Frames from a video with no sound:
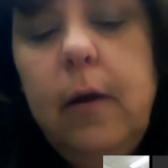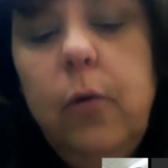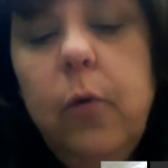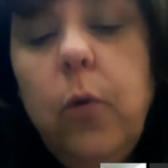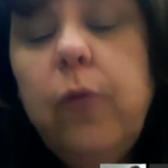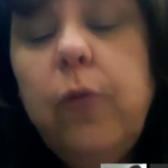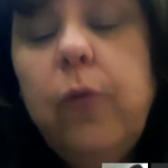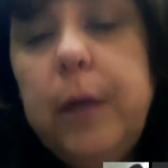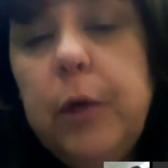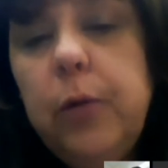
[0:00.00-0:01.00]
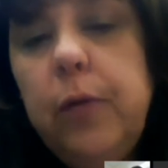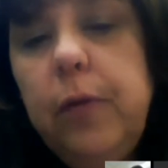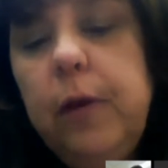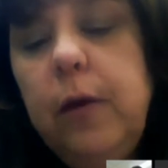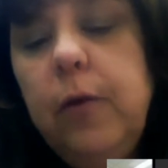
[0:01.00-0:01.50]
who are familiar with
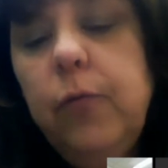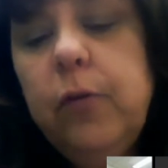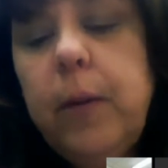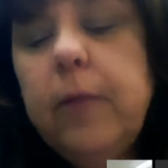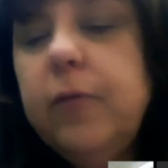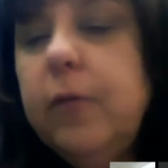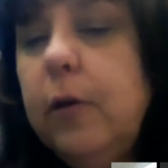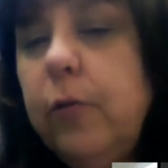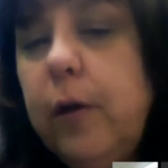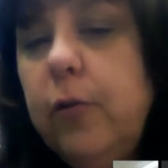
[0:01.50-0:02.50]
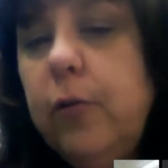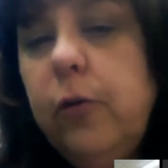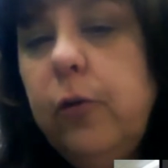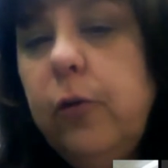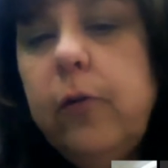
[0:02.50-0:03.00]
the response to intervention
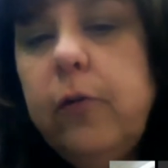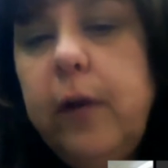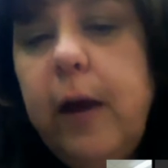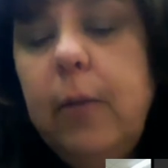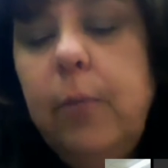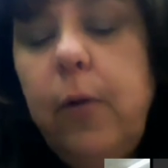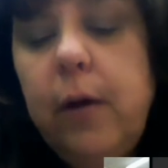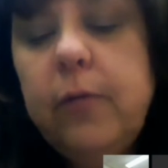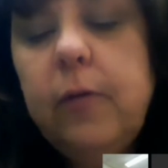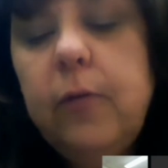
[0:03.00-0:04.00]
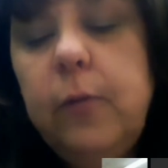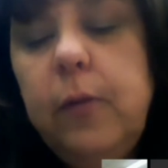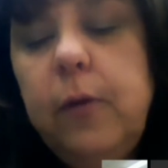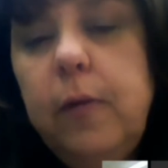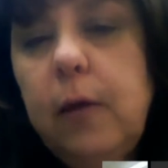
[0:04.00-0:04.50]
or RTI process
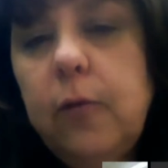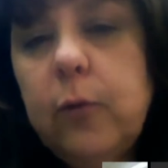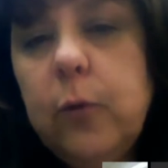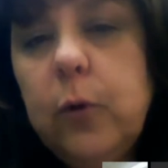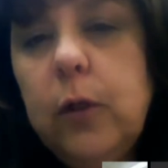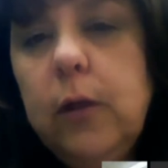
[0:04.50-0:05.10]
within that school.